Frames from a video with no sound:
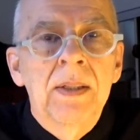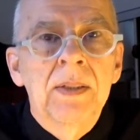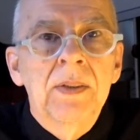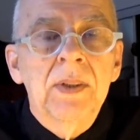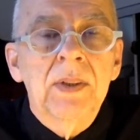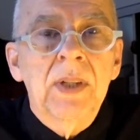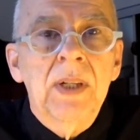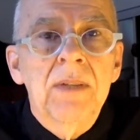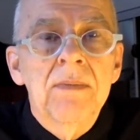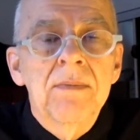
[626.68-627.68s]
So I
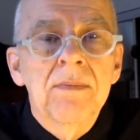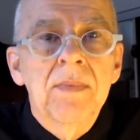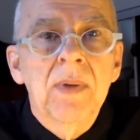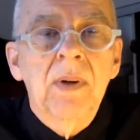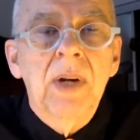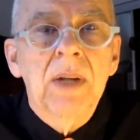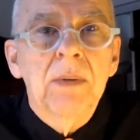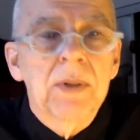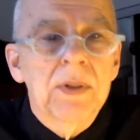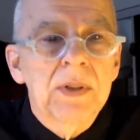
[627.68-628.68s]
said, all right,
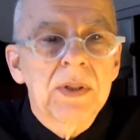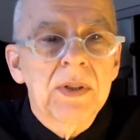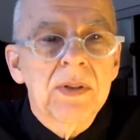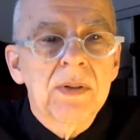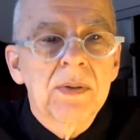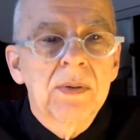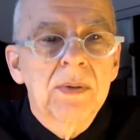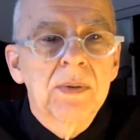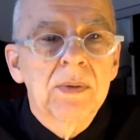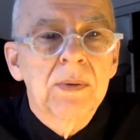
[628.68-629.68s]
well, this is
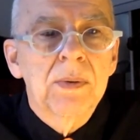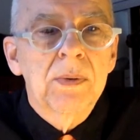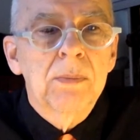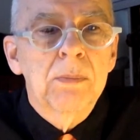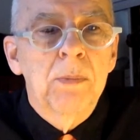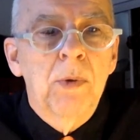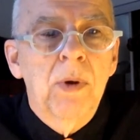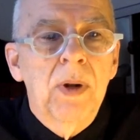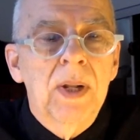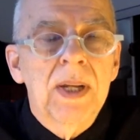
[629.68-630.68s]
more
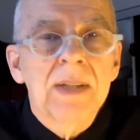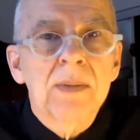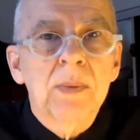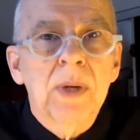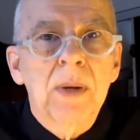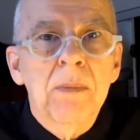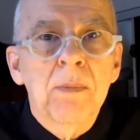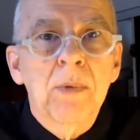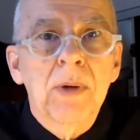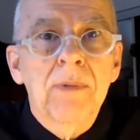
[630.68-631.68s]
or less what I
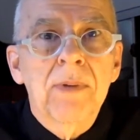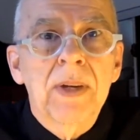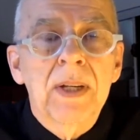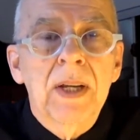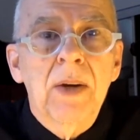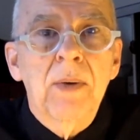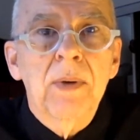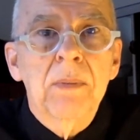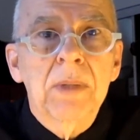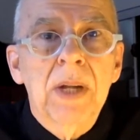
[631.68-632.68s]
want to find out.
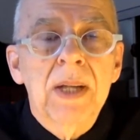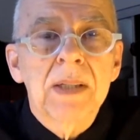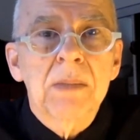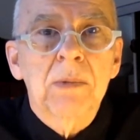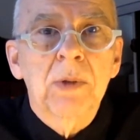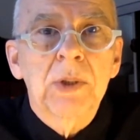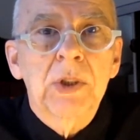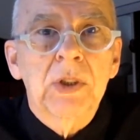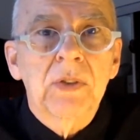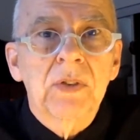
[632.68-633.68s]
I'm going to ask some
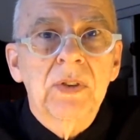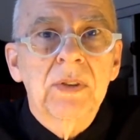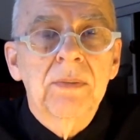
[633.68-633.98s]
questions.